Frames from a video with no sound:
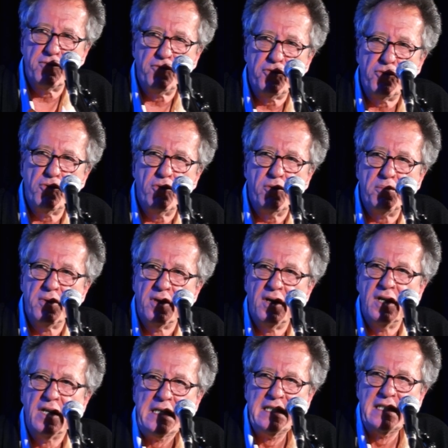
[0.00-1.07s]
of Europe,
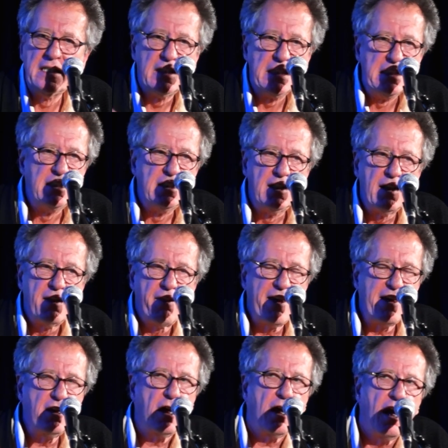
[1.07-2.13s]

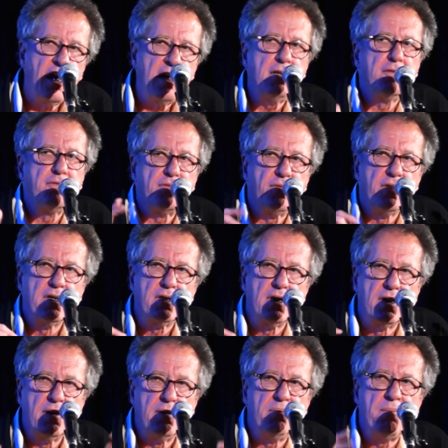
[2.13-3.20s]
they kind of
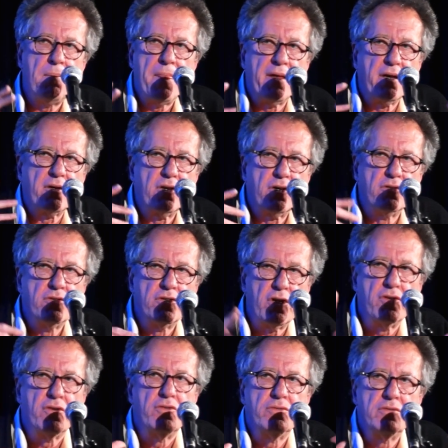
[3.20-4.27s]

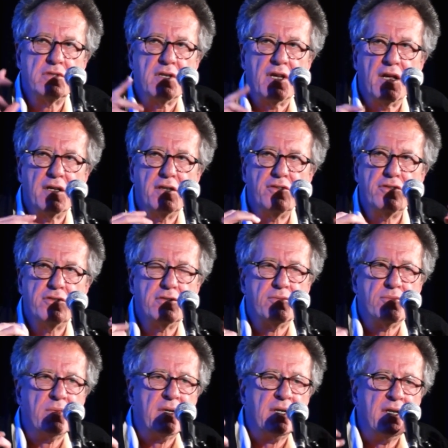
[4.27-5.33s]
condoned and
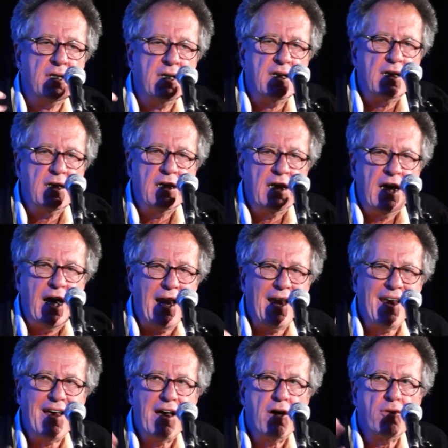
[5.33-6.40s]

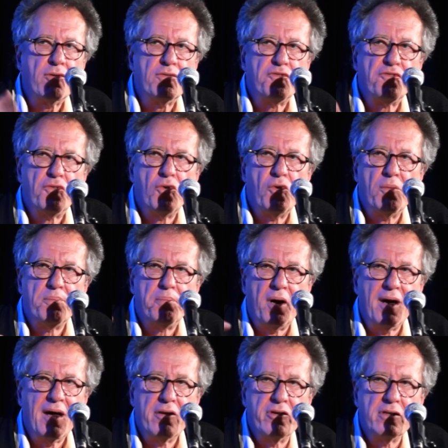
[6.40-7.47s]
allowed for
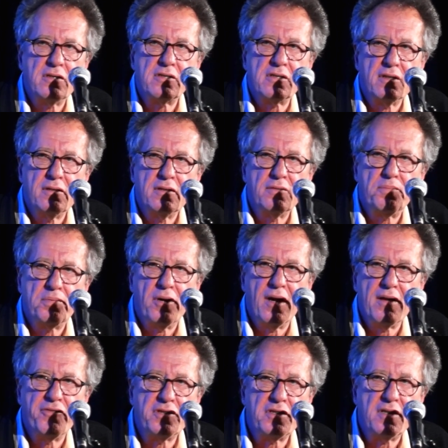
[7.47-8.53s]
pirates and
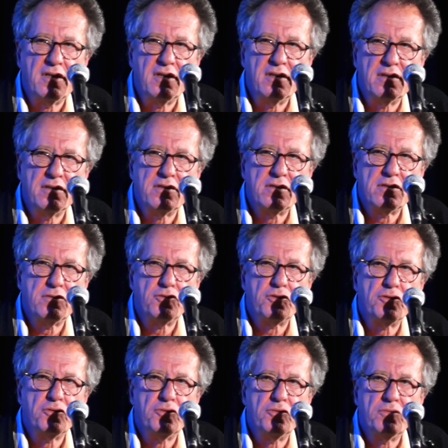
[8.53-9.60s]
privateers
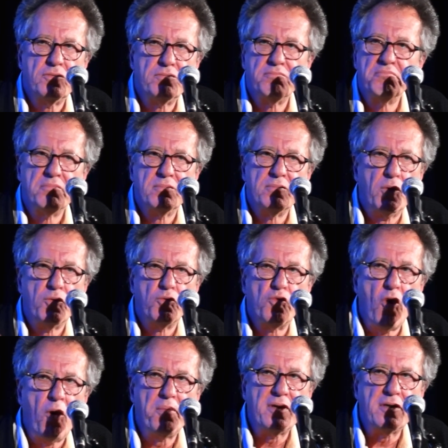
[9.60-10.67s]
to
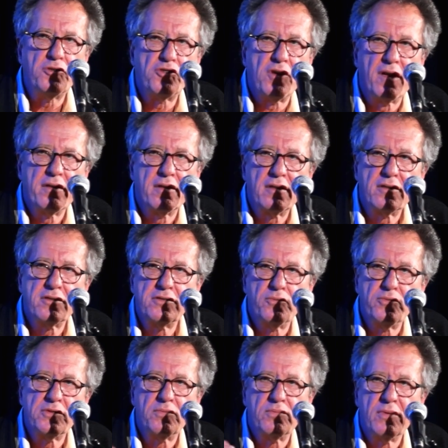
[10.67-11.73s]
rob each other, because it was